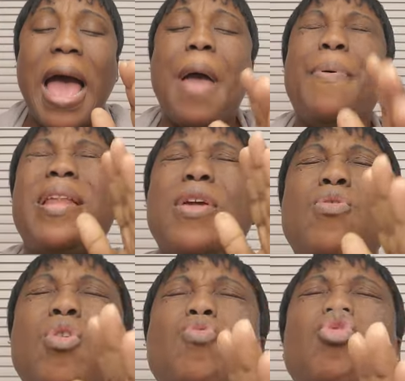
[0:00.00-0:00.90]
I pray that you
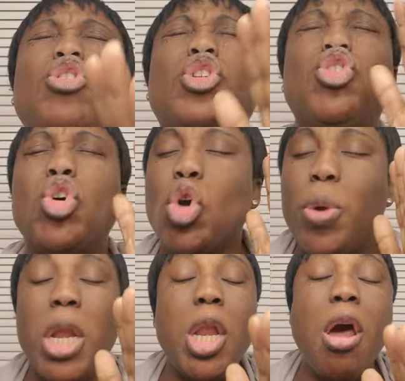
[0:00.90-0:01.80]
will not struggle
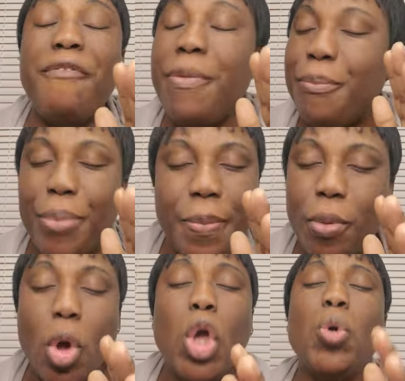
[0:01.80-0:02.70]
with loving
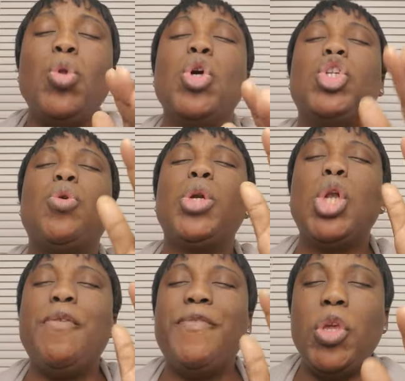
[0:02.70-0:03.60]
people. You will not struggle with
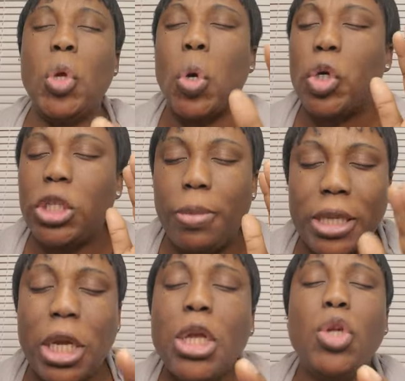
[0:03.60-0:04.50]
loving your husband.